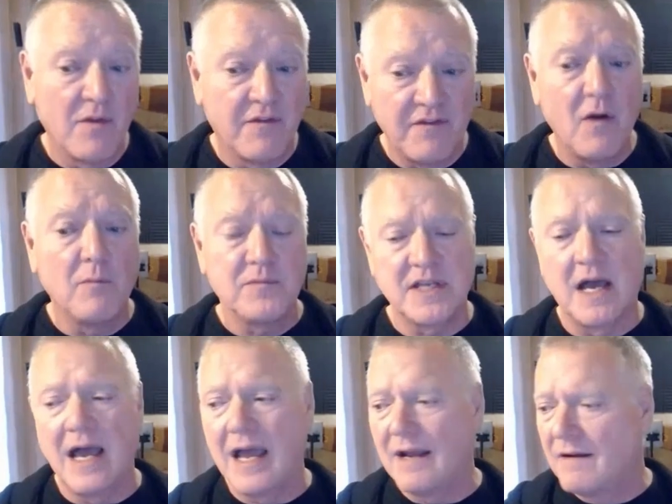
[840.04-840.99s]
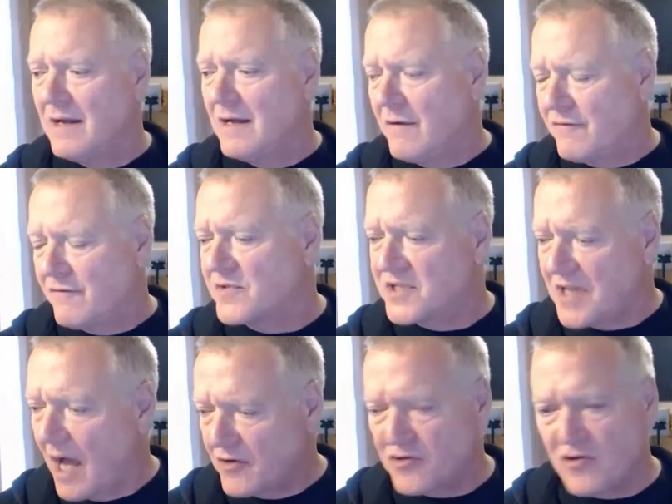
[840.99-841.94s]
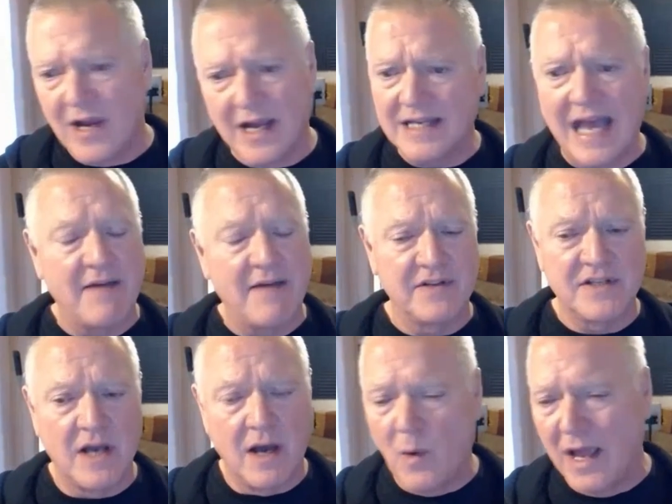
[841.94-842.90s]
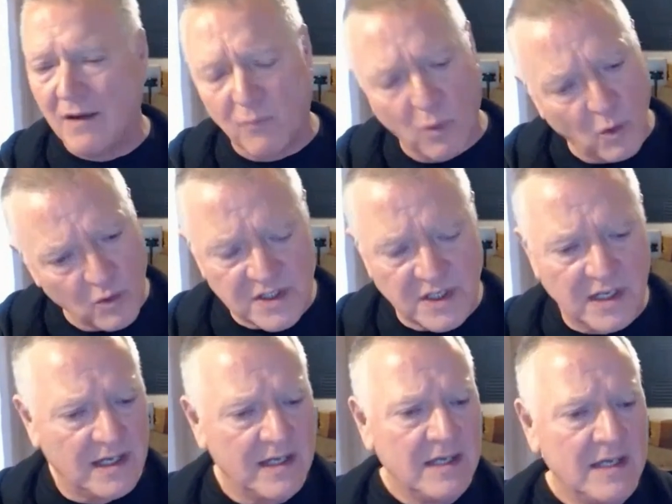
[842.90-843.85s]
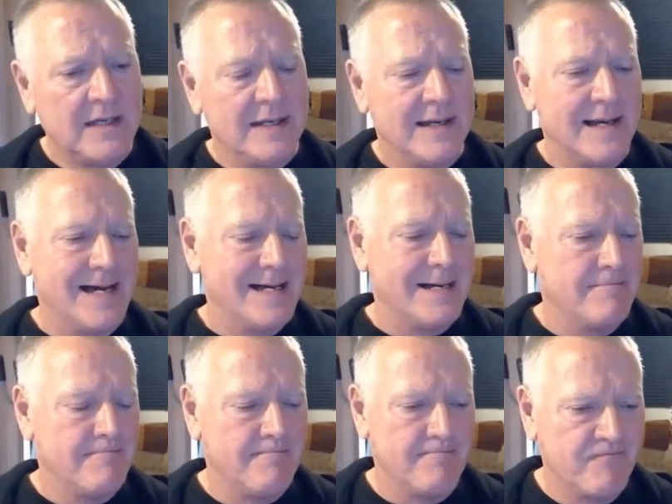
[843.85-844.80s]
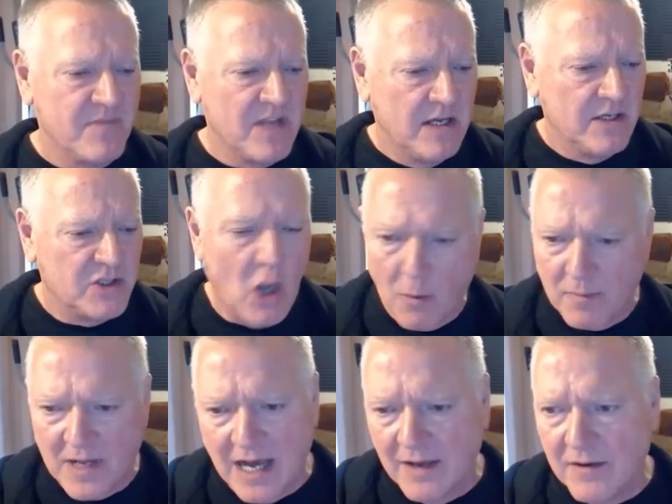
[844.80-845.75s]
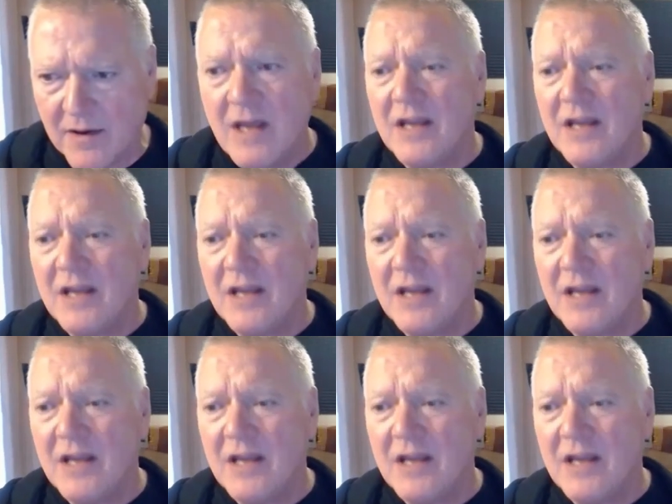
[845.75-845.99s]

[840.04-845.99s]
film side, from Star Trek to Avatar: Way of Water, Top Gun,